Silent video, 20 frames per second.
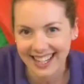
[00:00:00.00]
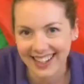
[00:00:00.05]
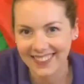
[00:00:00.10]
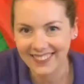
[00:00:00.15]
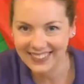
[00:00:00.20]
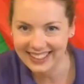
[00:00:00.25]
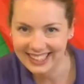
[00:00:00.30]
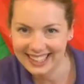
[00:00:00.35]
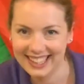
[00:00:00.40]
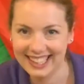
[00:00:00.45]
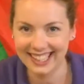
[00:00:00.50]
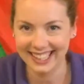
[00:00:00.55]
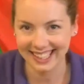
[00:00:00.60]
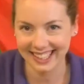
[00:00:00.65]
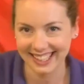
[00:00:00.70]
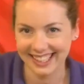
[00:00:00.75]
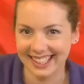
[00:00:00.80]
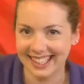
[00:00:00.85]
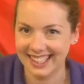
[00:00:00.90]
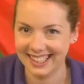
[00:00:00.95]
We
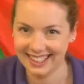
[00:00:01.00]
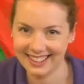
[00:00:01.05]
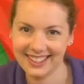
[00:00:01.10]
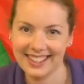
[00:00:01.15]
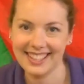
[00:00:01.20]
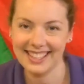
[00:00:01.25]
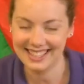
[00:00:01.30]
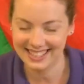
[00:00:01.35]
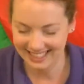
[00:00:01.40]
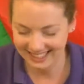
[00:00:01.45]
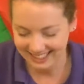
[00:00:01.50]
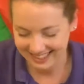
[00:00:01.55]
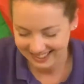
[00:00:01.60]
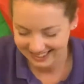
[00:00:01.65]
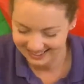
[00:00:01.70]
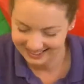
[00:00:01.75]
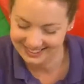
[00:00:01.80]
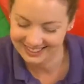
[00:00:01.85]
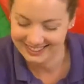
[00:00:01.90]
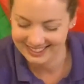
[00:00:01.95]
did it. Good
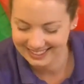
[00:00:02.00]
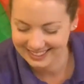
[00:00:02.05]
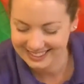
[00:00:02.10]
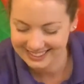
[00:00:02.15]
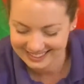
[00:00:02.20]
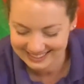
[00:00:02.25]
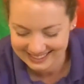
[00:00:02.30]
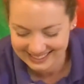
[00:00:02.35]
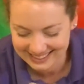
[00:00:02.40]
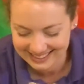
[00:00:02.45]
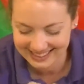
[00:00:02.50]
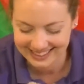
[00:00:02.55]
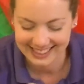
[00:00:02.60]
tickles.